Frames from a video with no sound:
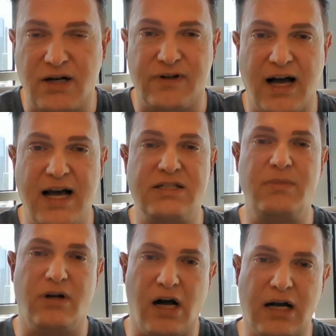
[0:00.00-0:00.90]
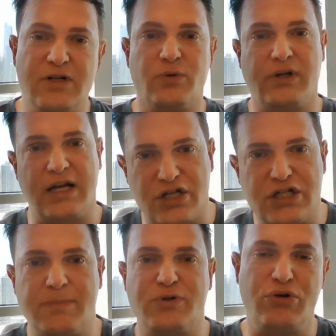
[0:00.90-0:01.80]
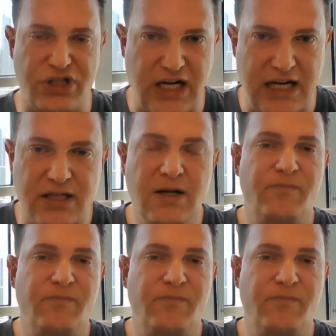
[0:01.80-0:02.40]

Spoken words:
of guys in monogamous relationships who cheat